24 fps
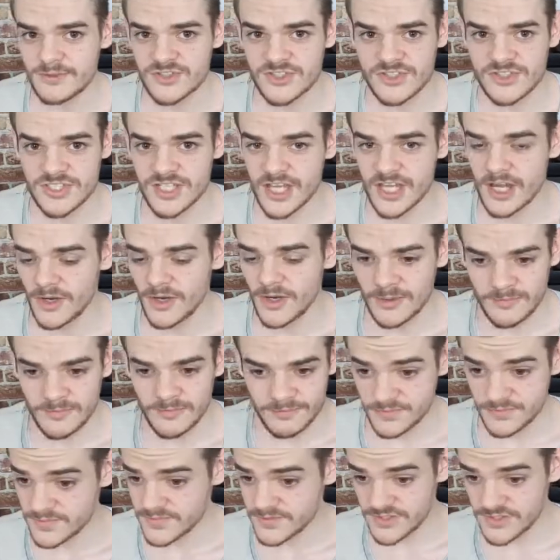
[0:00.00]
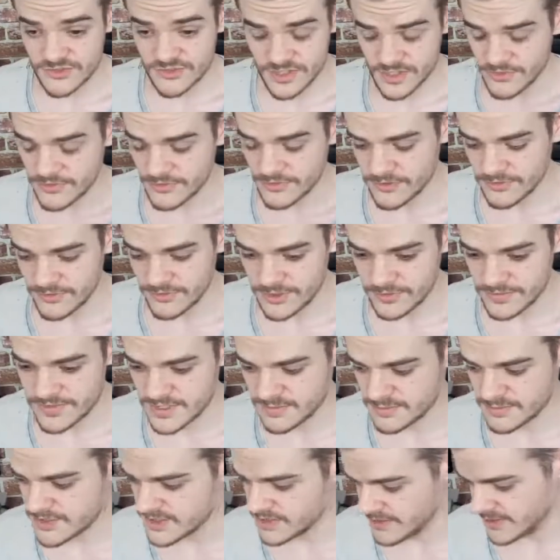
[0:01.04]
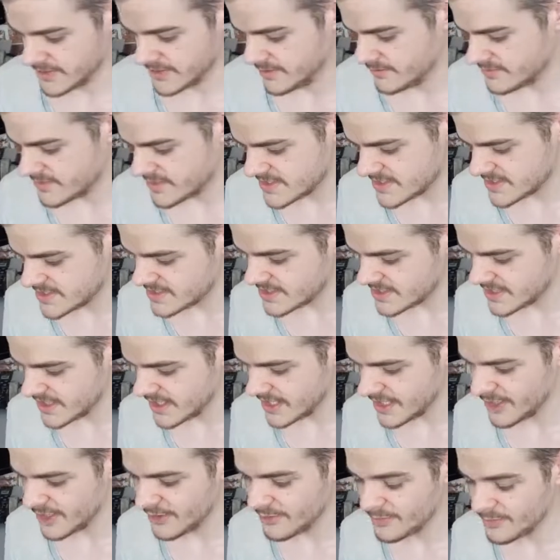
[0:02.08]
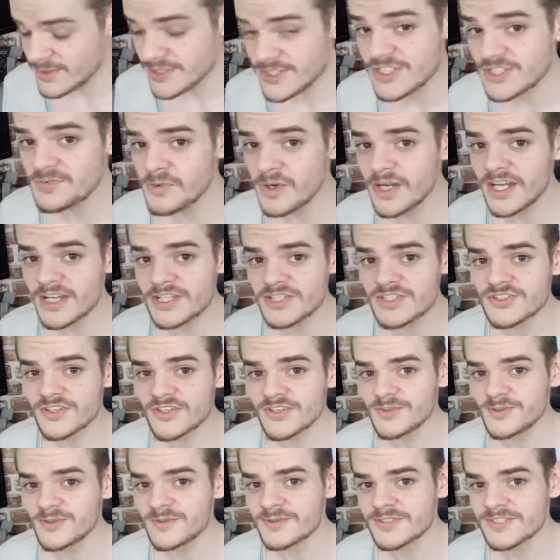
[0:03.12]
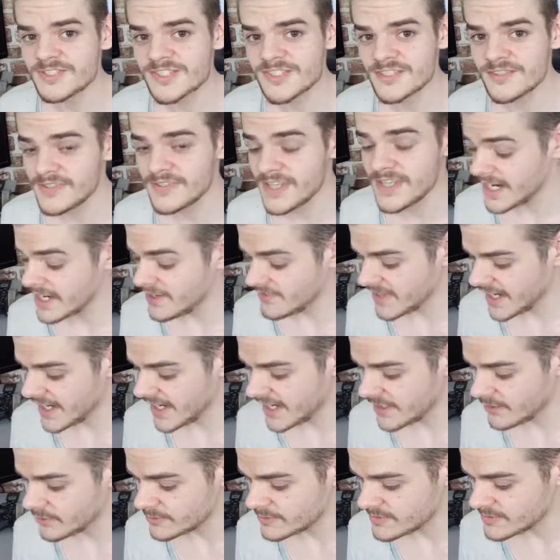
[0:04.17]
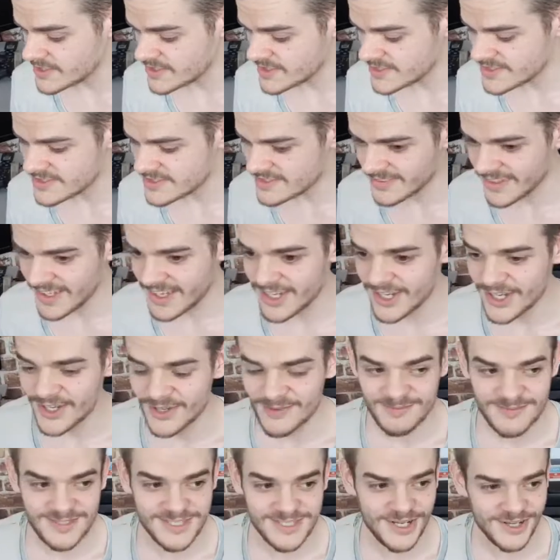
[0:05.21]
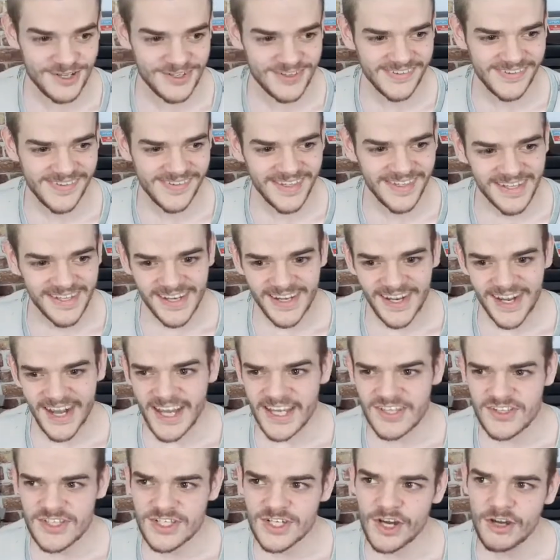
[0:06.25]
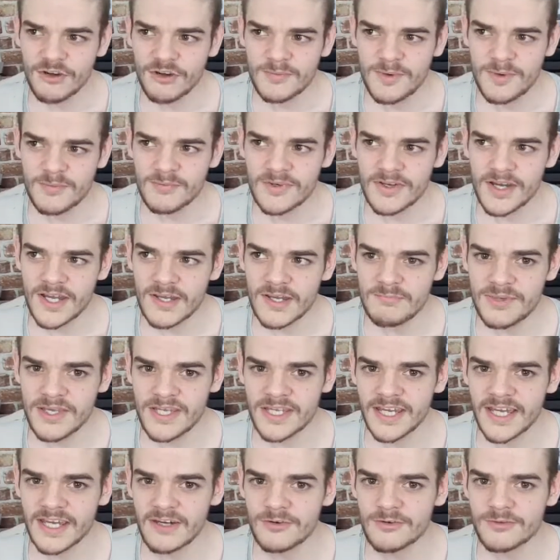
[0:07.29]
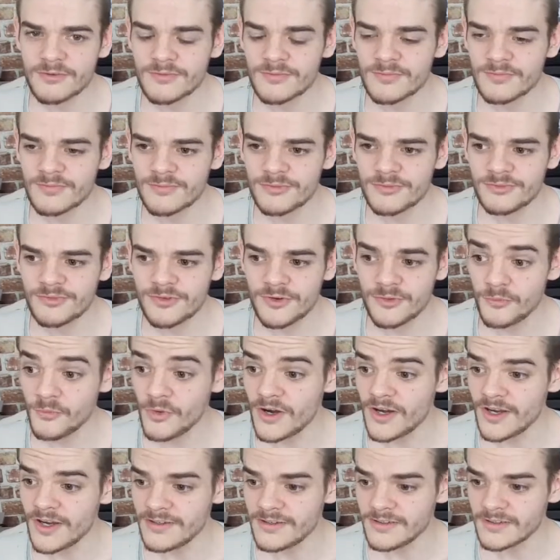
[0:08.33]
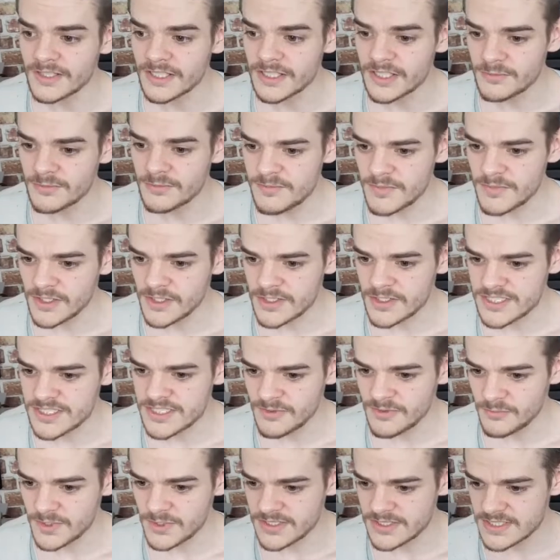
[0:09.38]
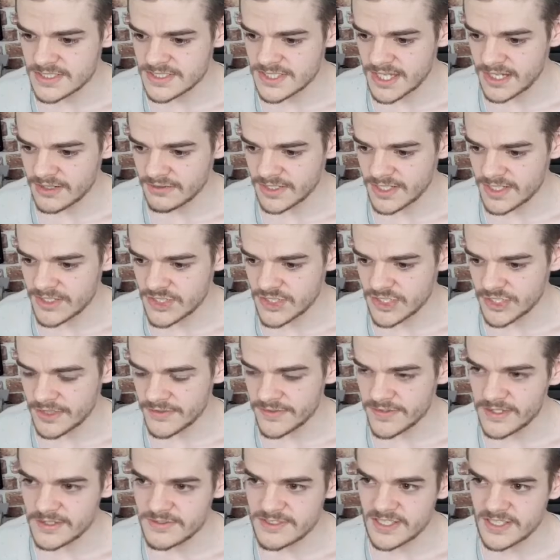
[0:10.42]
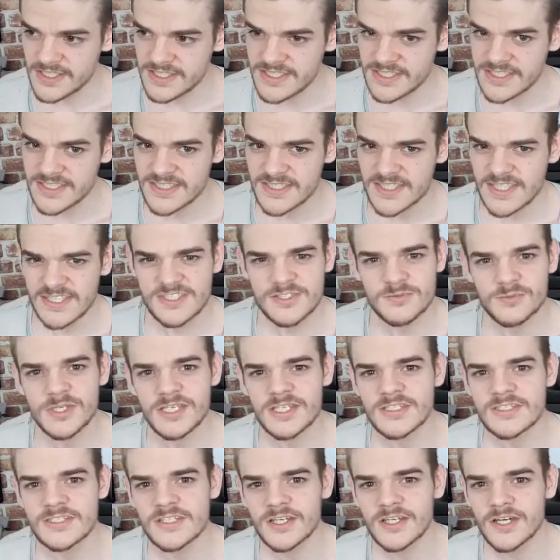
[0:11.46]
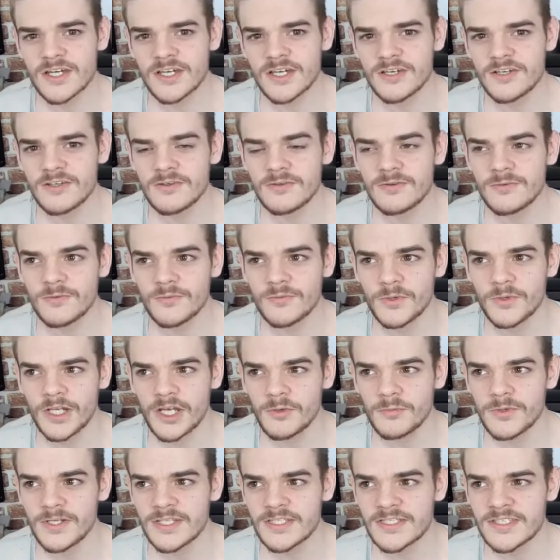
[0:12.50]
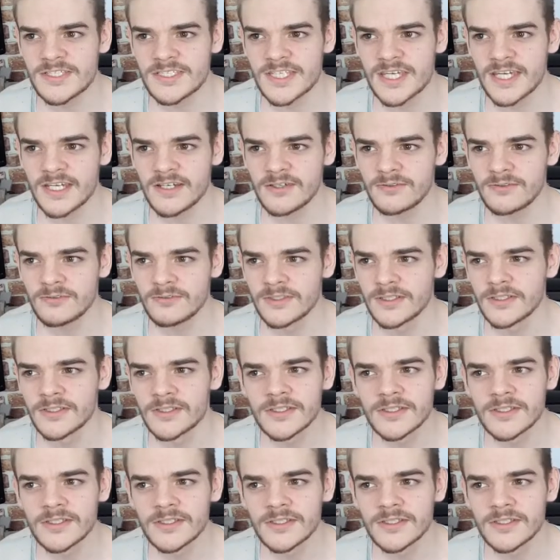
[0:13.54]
just go up straight through the roof sometimes, which is why I struggle to get out the house. So I actually can't remember, I haven't been out for a while. I can't remember the last time I went to town actually. I think it was like 6 weeks ago when I went into town.